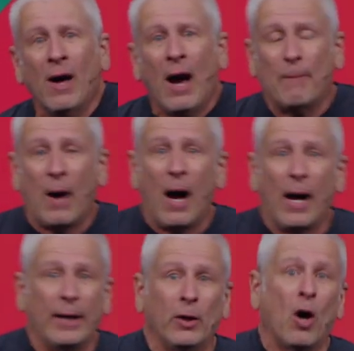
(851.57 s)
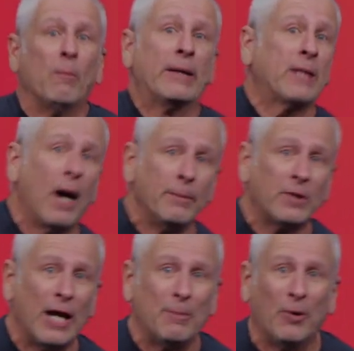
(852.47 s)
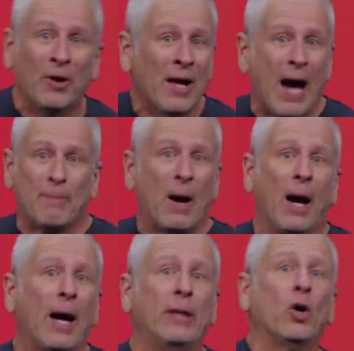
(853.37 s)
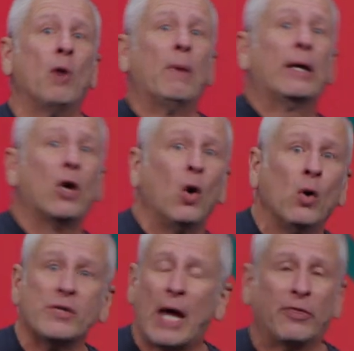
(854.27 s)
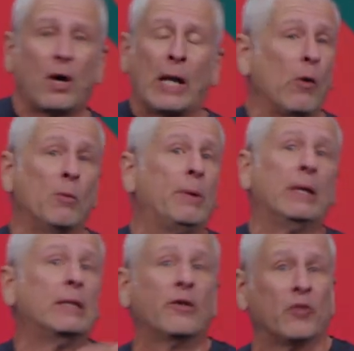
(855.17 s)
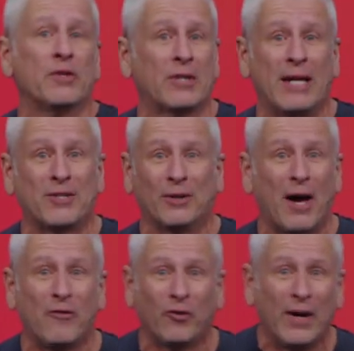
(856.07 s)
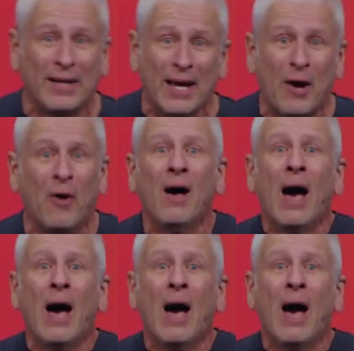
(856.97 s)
I'm behind on my timetable. I'm behind on my goals. I thought I would be at a different stage of life right now.